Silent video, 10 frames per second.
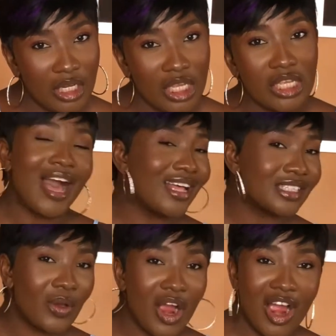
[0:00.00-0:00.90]
He has
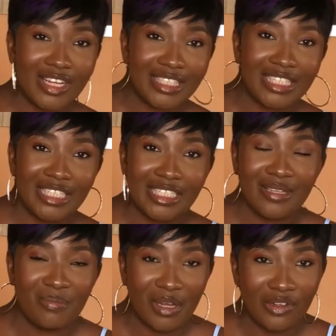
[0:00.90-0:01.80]
our hearts in
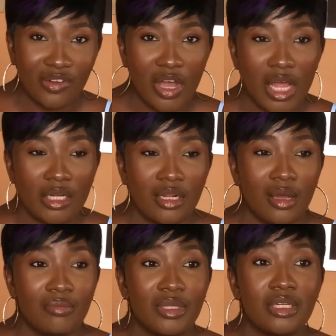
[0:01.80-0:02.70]
Ibadan
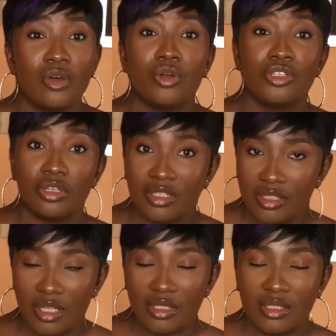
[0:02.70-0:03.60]
and in Oyo
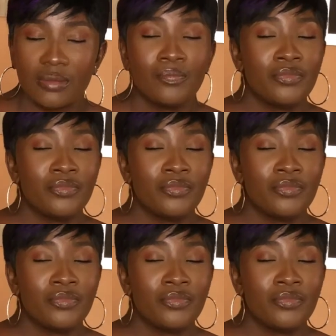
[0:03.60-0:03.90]
State,